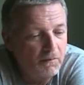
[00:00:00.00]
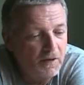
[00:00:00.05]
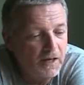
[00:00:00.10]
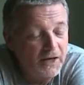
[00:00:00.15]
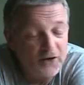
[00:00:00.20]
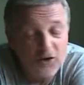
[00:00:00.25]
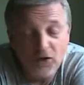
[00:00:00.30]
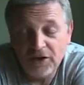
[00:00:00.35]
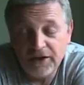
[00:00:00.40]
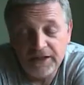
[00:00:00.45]

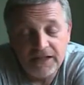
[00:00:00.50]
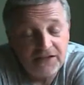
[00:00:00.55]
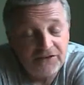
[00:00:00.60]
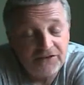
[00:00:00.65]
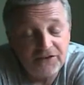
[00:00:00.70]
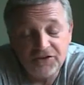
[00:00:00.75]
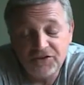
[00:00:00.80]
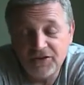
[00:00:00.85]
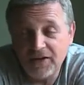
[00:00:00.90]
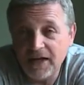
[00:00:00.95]
And all you need
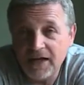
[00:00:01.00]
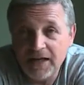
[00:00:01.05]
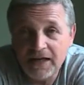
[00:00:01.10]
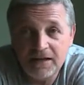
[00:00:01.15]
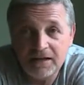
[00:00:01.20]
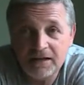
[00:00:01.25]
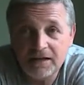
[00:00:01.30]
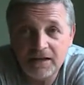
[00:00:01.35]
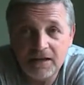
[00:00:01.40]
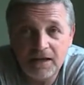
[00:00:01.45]
to
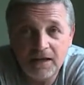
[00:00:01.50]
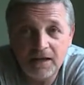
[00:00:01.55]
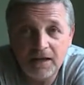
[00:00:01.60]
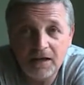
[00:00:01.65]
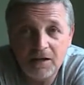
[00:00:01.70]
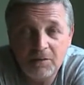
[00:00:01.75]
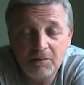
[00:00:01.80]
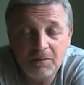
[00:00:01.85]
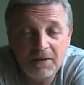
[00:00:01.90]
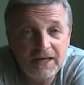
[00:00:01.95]
say
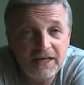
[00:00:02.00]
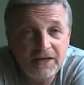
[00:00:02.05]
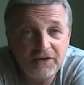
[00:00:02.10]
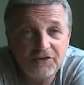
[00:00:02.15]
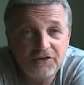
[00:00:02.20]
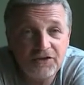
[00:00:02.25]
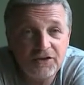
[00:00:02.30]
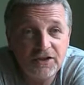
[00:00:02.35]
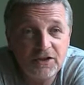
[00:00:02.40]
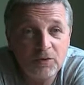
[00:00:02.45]

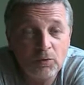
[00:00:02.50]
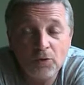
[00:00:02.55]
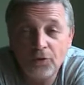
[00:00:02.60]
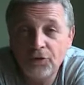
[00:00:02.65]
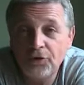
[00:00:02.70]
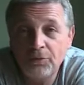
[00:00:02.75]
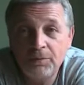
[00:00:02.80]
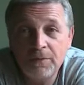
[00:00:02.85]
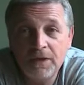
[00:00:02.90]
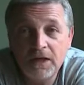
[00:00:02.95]
is that you want
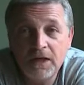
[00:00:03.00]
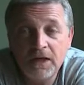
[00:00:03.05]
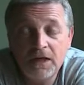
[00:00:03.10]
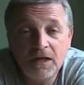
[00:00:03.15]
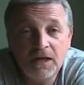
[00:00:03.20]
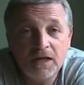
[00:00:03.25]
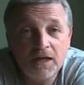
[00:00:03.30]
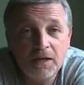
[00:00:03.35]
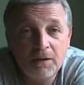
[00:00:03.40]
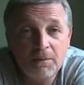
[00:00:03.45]
to
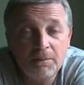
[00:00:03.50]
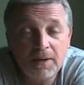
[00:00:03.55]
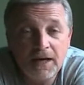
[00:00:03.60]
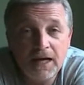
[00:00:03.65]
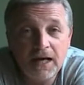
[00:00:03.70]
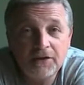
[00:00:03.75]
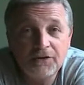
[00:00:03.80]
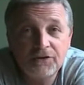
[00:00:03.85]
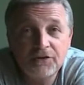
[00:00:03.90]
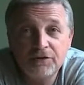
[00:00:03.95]
be
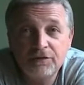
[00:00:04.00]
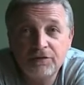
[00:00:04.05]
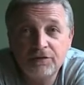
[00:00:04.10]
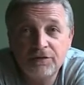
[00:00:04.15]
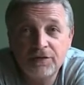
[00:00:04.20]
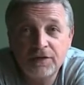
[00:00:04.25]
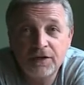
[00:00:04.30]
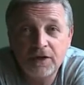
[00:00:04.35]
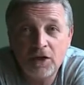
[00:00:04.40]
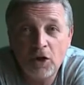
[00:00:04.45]
part
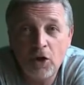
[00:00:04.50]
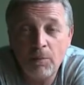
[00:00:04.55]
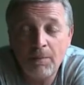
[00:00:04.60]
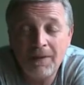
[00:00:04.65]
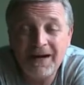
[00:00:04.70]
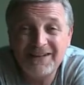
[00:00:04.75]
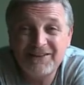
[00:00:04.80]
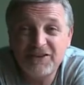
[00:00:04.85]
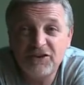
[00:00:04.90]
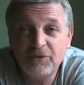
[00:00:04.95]
of or
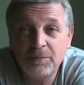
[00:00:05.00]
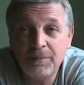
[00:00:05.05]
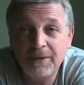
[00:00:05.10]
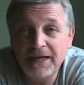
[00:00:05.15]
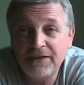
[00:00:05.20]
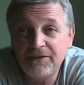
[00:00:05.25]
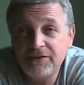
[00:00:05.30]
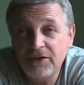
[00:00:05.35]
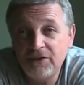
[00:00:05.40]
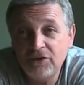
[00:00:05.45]

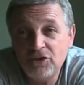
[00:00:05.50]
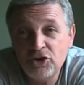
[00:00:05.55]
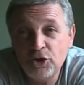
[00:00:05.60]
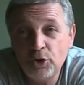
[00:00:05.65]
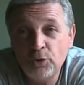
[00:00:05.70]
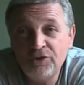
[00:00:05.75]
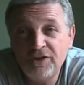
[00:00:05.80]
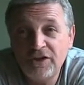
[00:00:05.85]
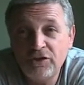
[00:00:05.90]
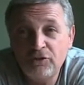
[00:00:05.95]
participate in
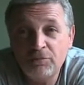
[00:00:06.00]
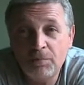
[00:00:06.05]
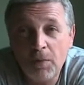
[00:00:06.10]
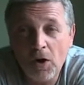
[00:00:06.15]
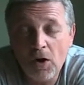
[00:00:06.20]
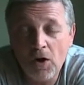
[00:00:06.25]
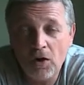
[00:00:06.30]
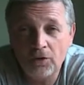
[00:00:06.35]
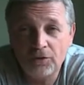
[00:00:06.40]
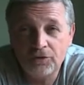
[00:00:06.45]
shooting
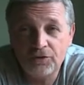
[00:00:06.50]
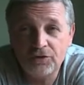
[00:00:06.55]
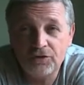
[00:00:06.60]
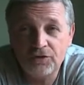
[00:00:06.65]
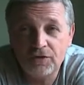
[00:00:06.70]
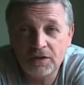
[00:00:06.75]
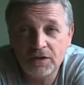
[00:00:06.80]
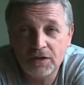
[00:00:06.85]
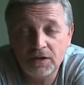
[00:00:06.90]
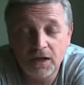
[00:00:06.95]

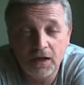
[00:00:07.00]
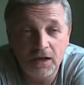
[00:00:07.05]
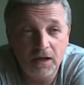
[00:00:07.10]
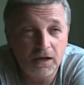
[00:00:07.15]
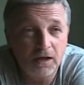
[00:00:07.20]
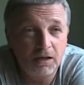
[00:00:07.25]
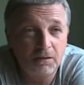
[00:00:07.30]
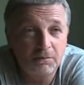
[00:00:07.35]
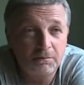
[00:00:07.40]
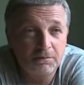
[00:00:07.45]
sports.
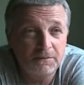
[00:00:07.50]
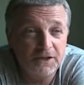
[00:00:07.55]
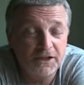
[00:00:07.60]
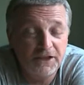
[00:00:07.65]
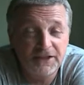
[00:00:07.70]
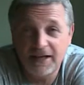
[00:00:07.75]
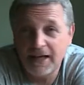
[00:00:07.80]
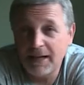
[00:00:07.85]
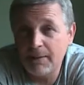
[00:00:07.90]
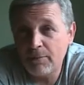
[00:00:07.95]
You
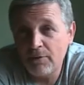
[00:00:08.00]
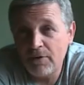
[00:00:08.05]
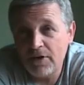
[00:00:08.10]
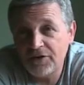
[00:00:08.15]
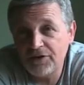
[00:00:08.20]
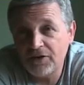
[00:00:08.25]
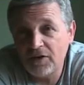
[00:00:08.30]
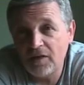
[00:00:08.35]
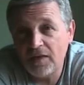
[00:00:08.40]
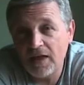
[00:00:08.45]
can
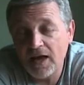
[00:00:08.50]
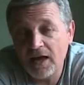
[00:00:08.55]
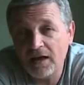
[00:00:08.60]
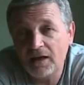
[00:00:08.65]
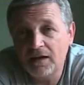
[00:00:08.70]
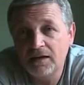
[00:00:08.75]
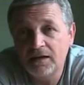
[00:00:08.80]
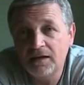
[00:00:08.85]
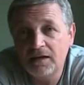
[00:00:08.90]
elaborate on that.